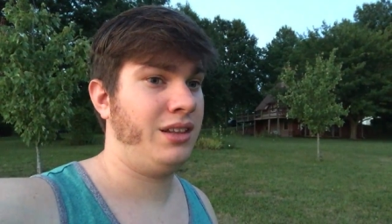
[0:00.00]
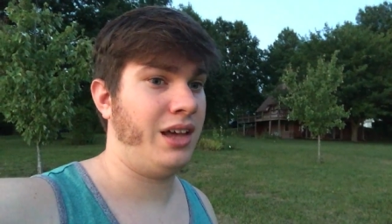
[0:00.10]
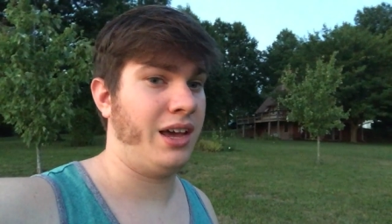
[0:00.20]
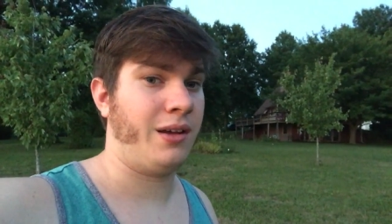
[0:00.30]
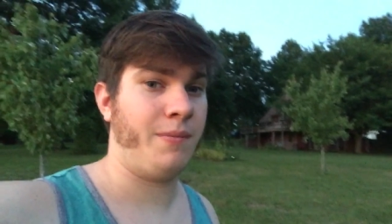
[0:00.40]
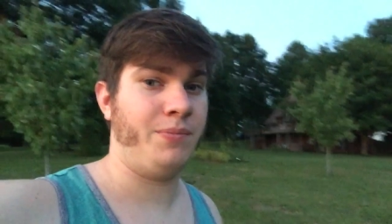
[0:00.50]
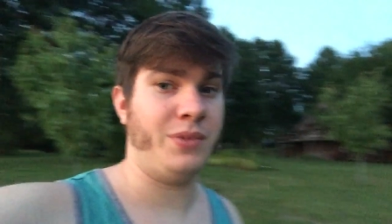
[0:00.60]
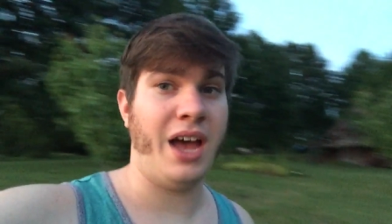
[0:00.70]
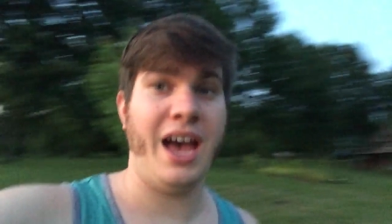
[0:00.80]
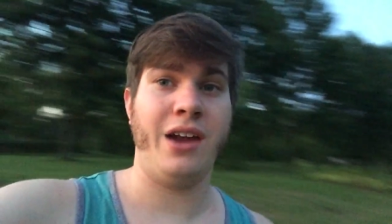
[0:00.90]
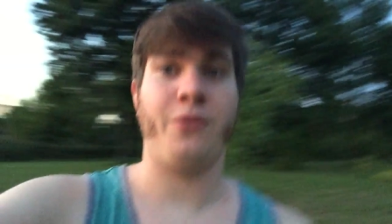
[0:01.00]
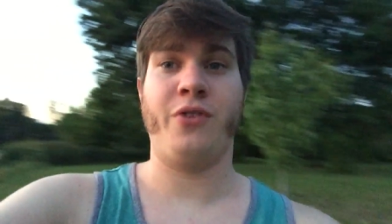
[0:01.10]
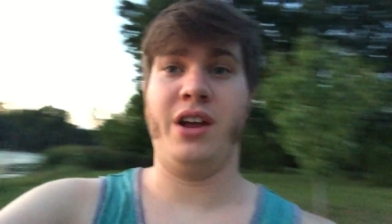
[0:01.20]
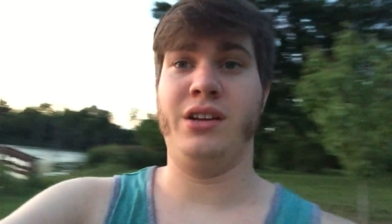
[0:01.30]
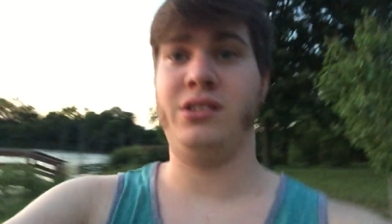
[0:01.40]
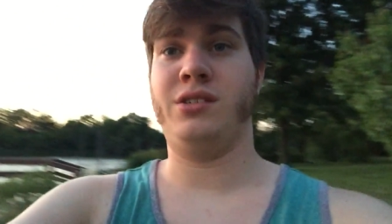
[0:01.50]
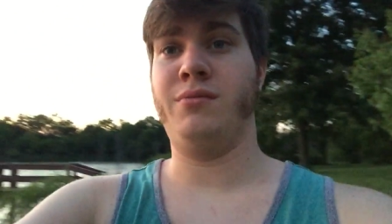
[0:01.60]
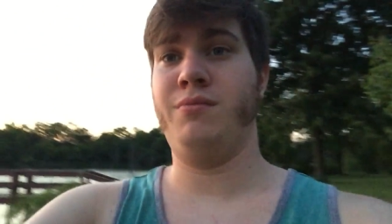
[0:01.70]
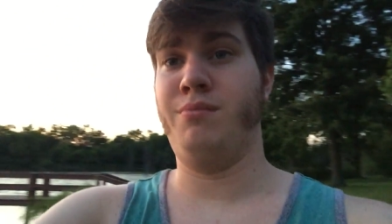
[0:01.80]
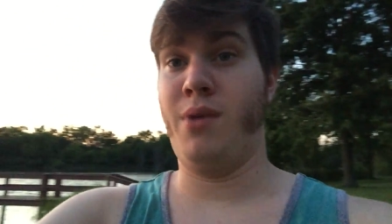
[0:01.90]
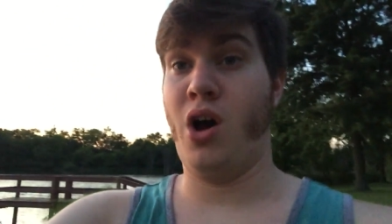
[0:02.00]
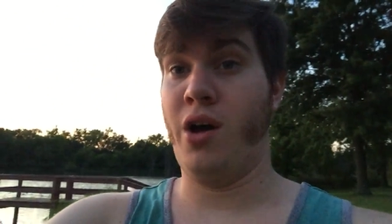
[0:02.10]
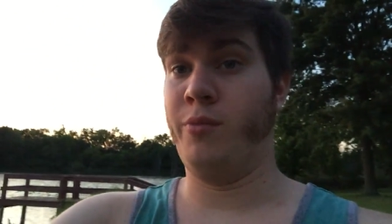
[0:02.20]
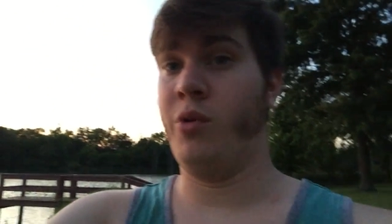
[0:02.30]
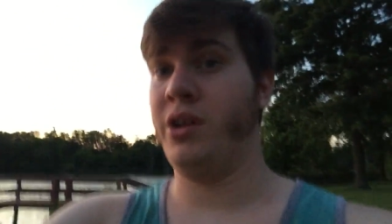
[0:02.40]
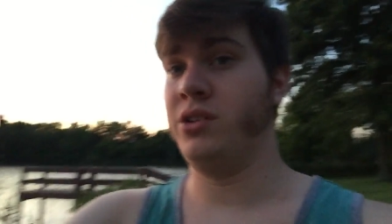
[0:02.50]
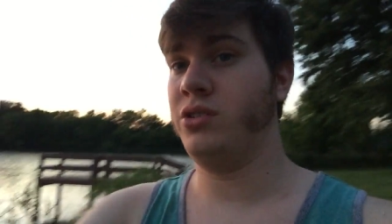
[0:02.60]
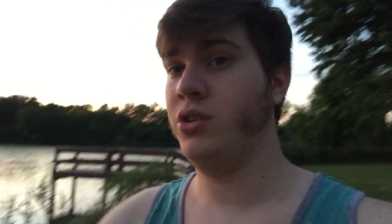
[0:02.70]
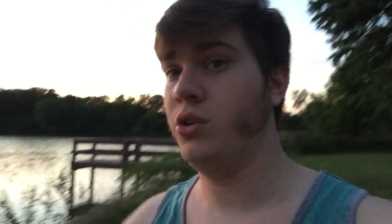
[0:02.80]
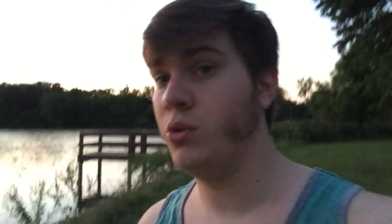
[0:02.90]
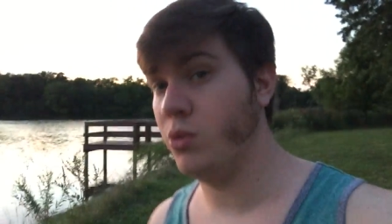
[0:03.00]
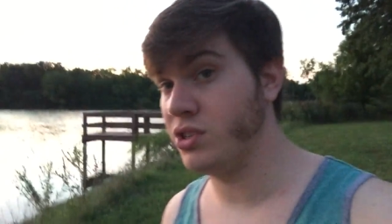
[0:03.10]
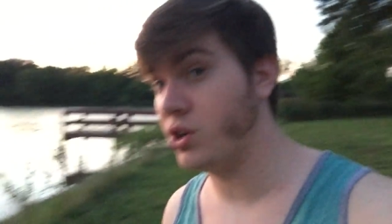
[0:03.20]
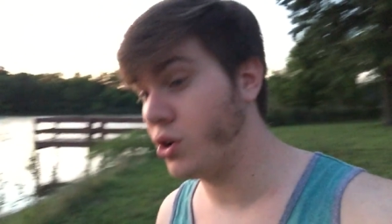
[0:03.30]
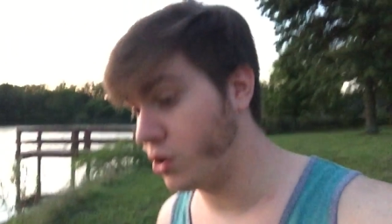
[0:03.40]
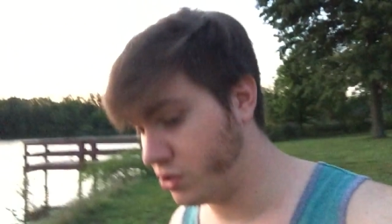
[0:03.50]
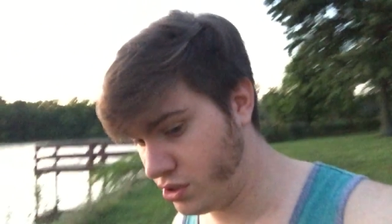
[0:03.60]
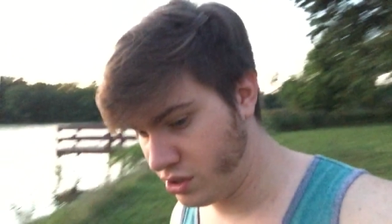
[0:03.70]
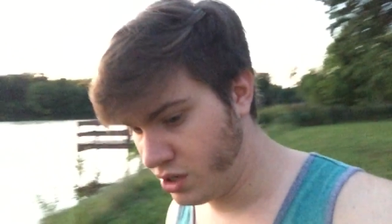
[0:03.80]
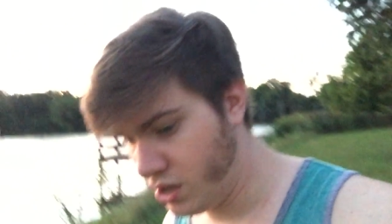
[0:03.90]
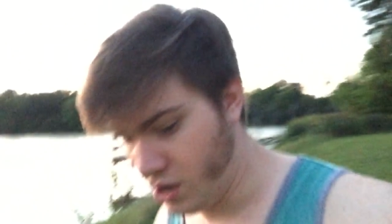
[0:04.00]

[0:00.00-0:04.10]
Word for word: Like I had a friend's mom once who was a nurse